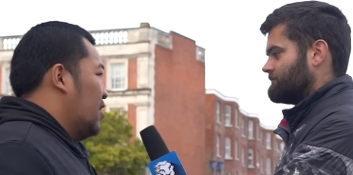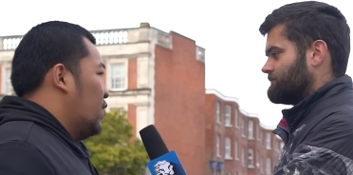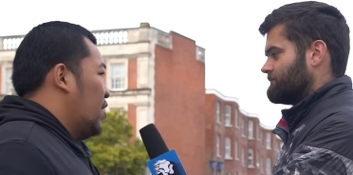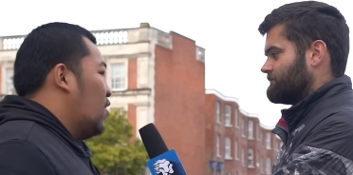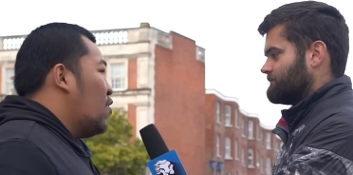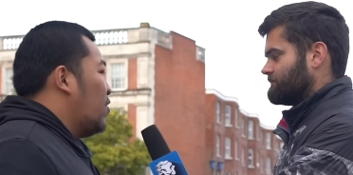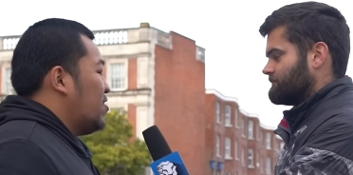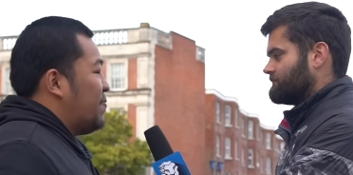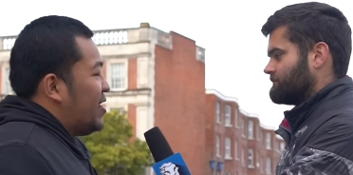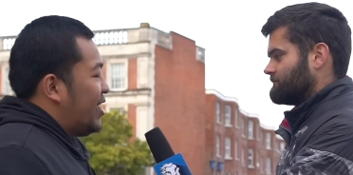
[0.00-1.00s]
Speaker 1: We
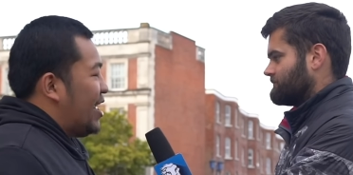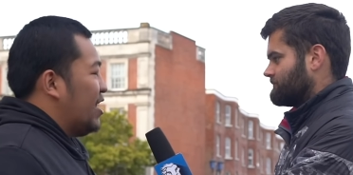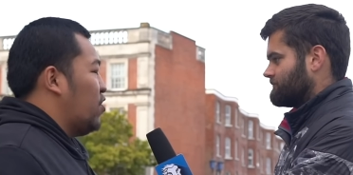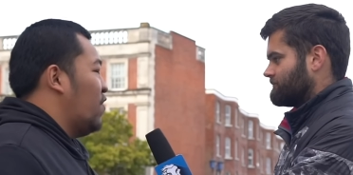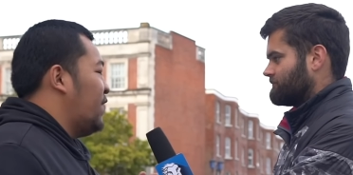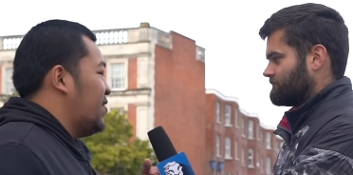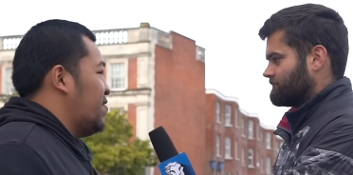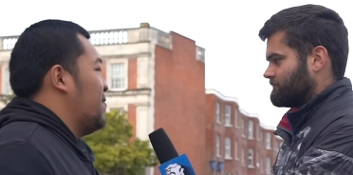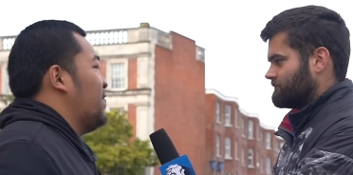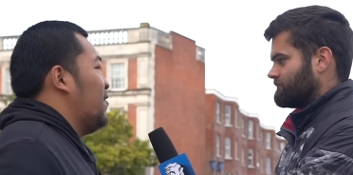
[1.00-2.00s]
always be getting
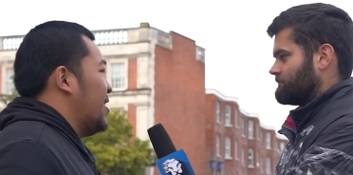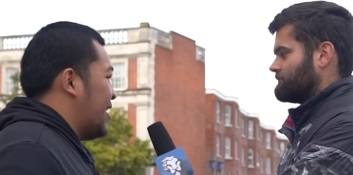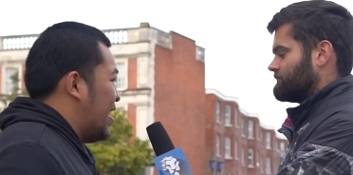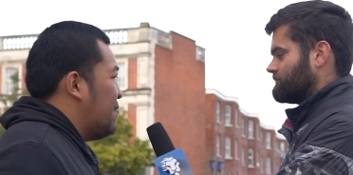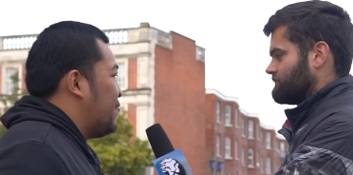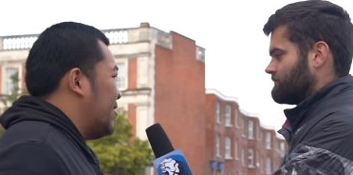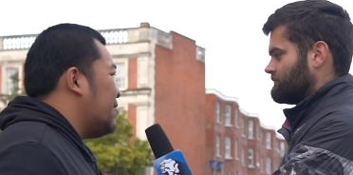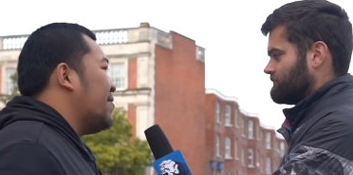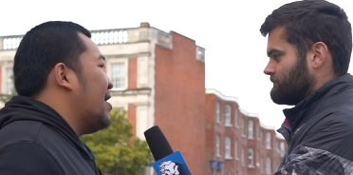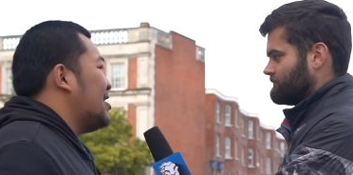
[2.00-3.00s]
confidence before the game,
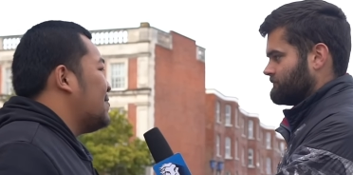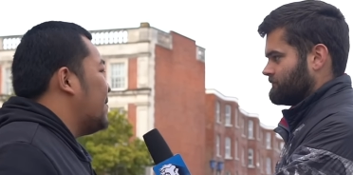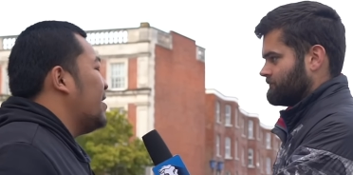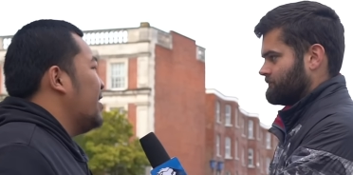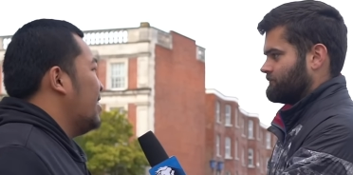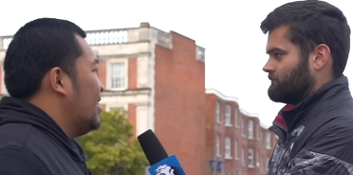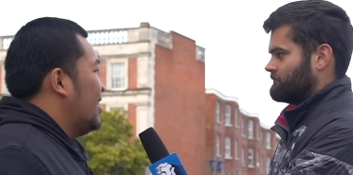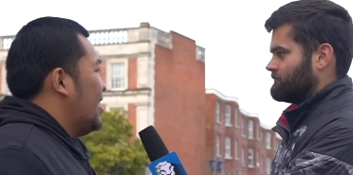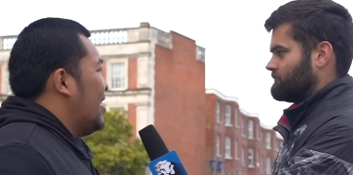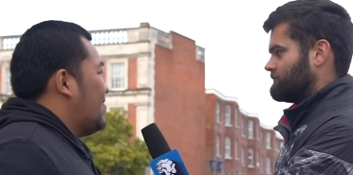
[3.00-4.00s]
pretty much, but
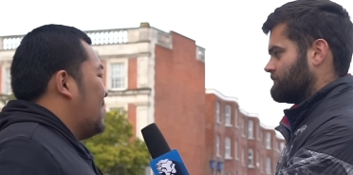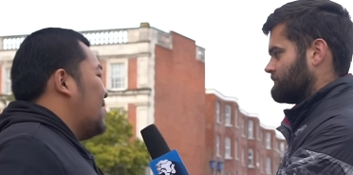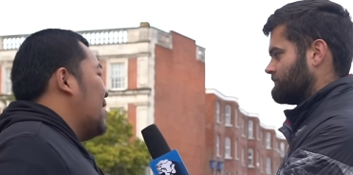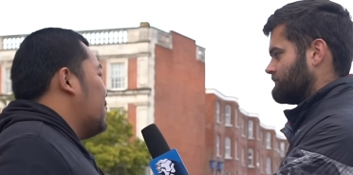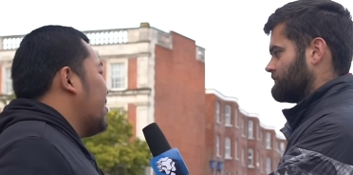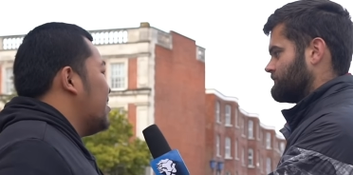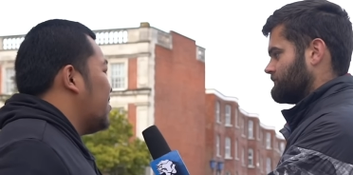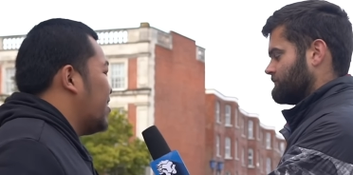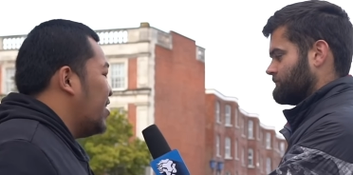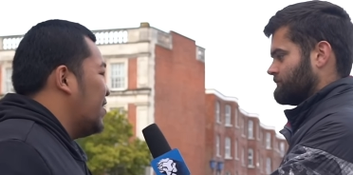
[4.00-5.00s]
it's the same regular
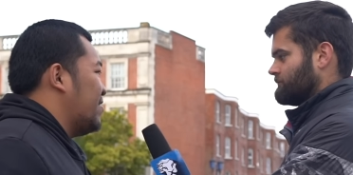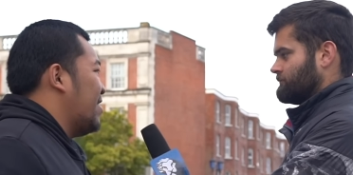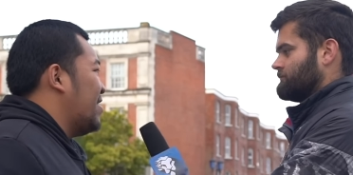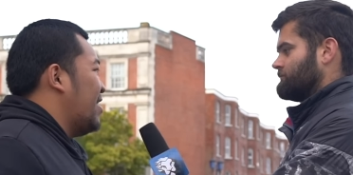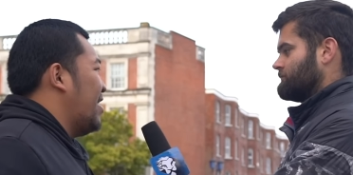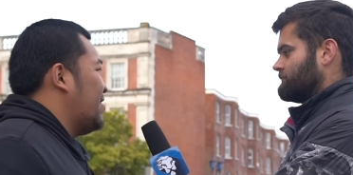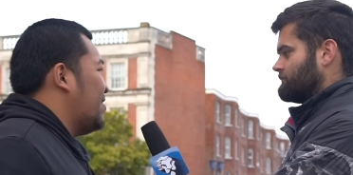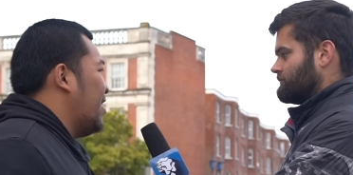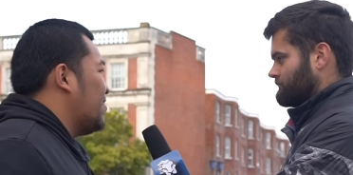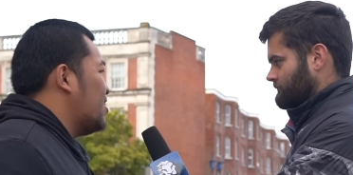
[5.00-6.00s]
occurrence, and
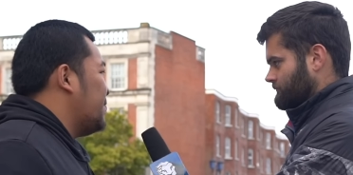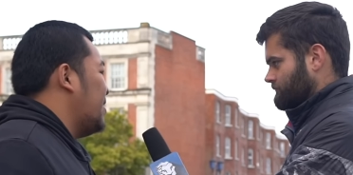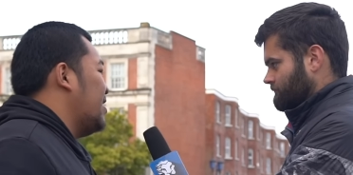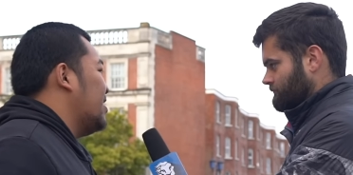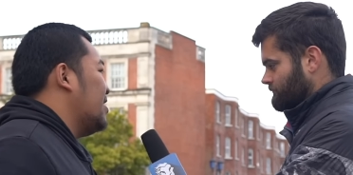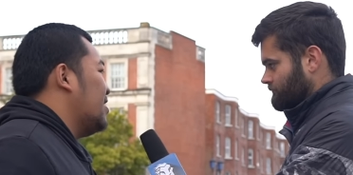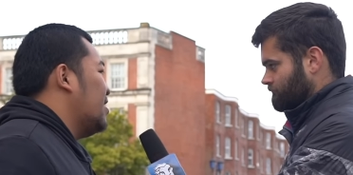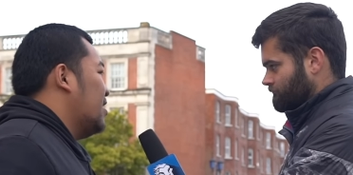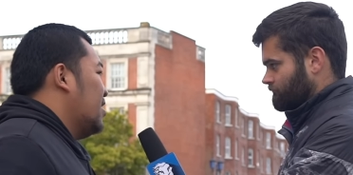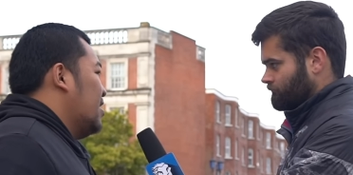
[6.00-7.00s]
it's it's gonna be,
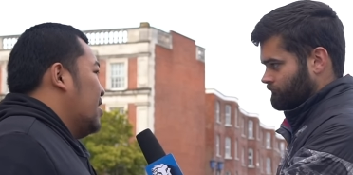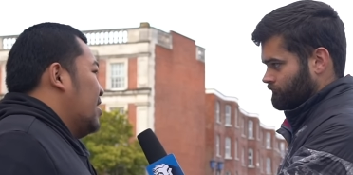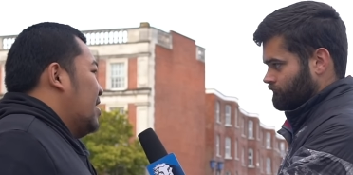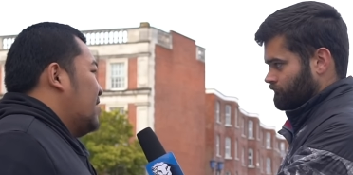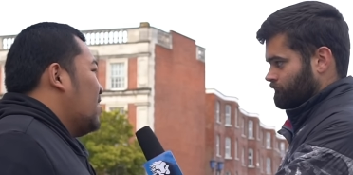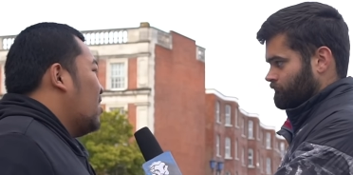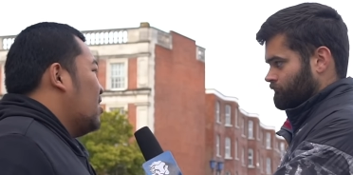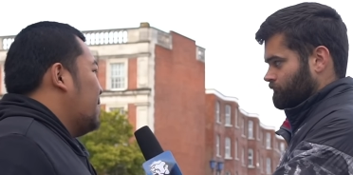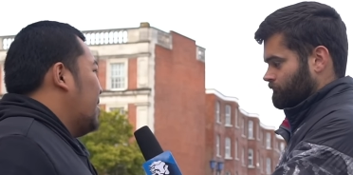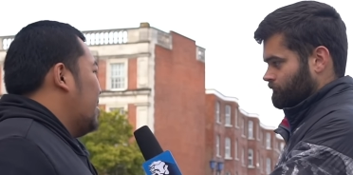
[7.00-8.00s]
it's not
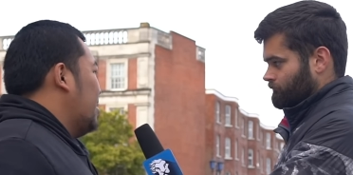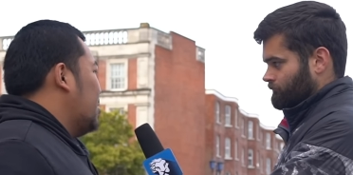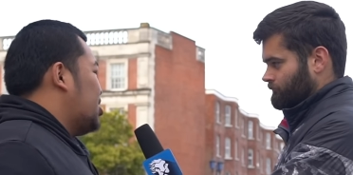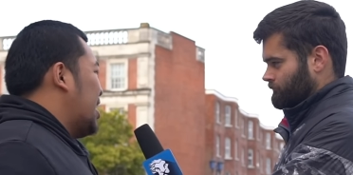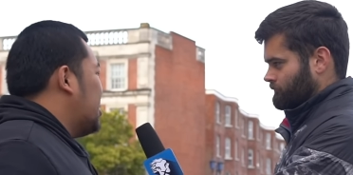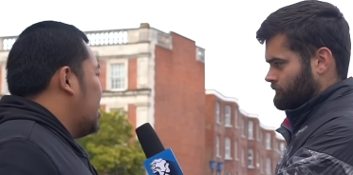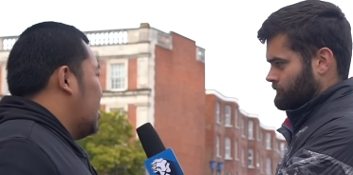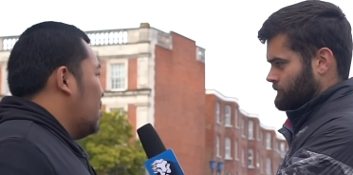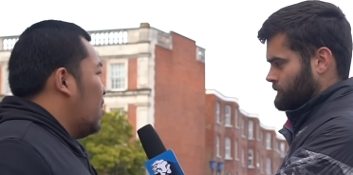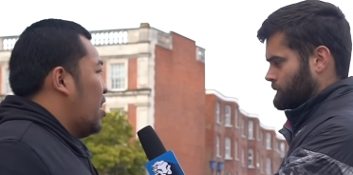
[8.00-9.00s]
gonna be you know changing
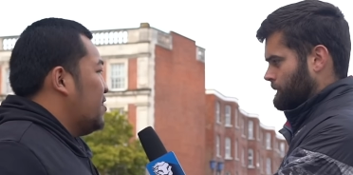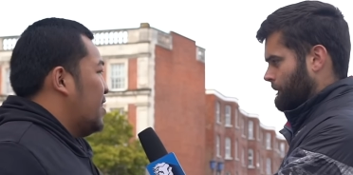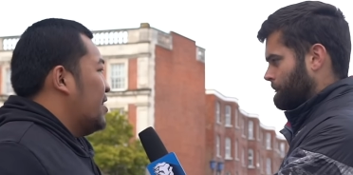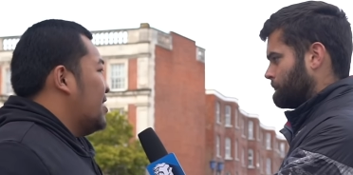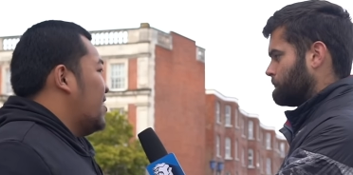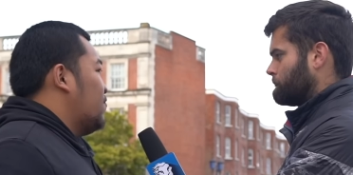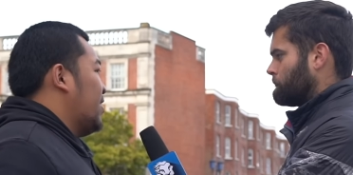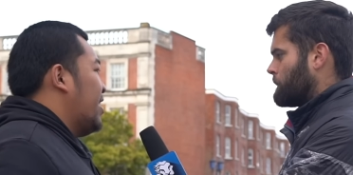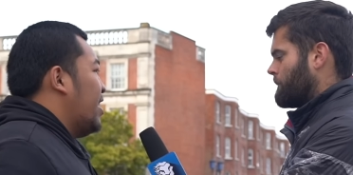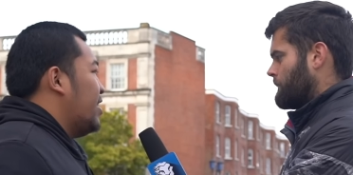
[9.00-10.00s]
a lot un unless
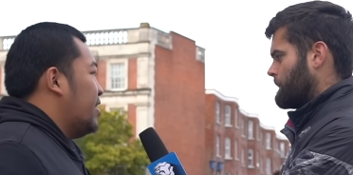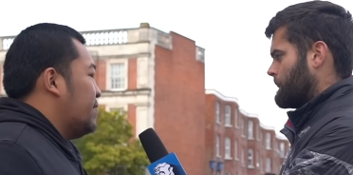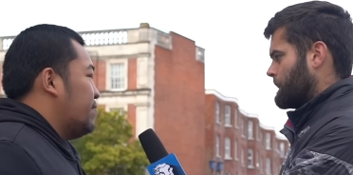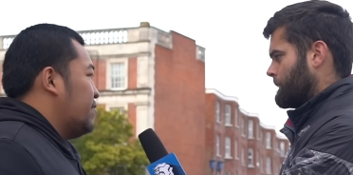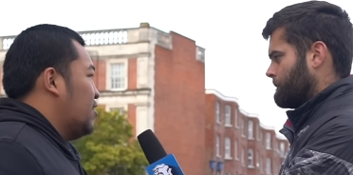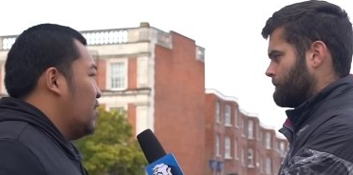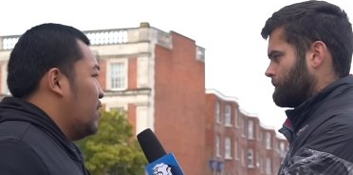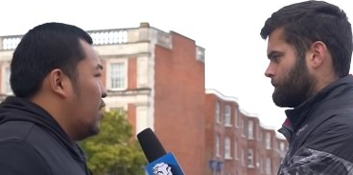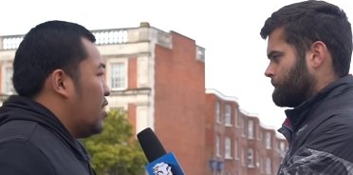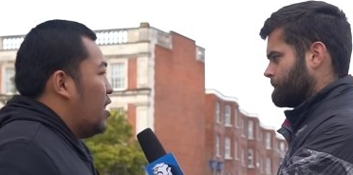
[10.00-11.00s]
we get um, you know
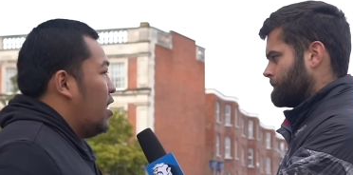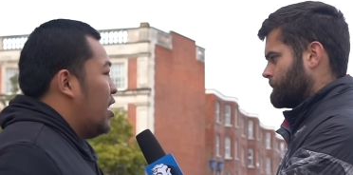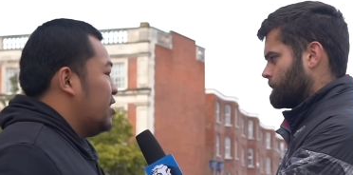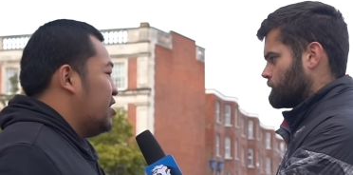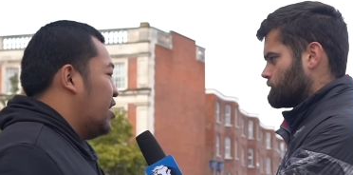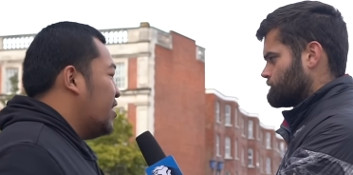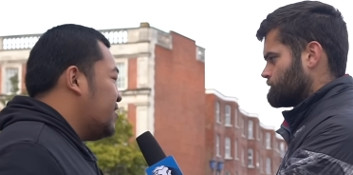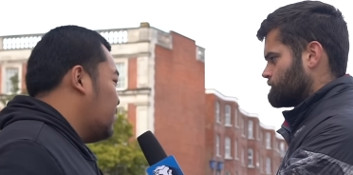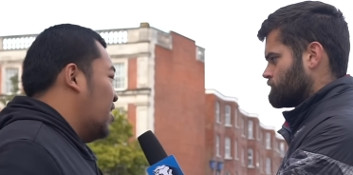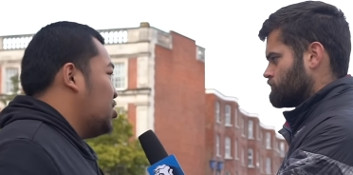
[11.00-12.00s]
a,
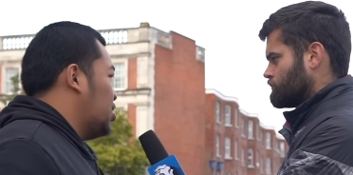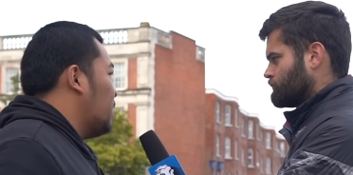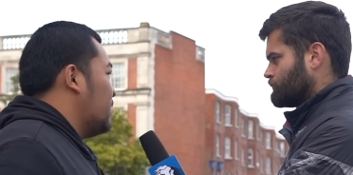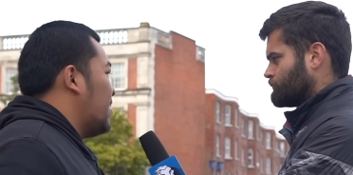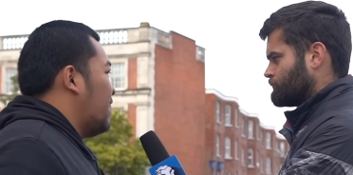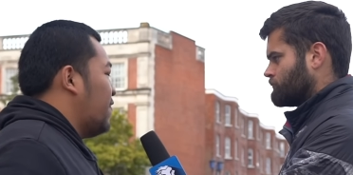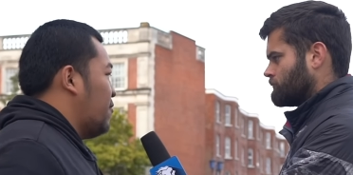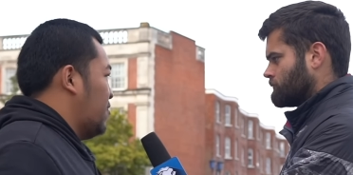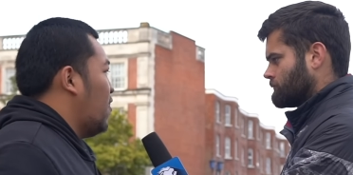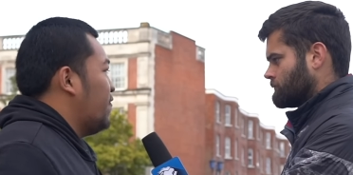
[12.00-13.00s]
an insurance that
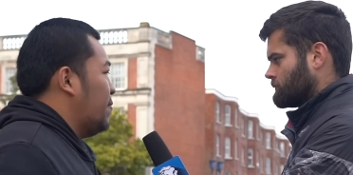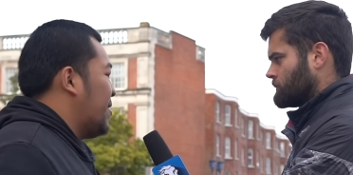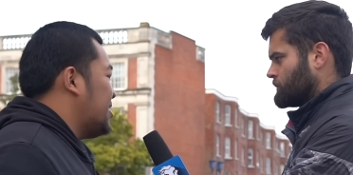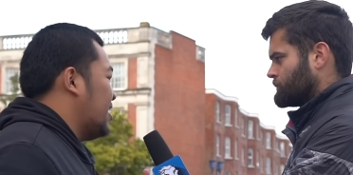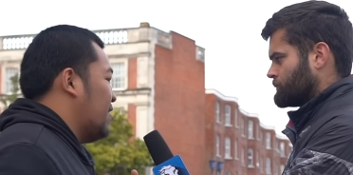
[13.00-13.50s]
from off the bench that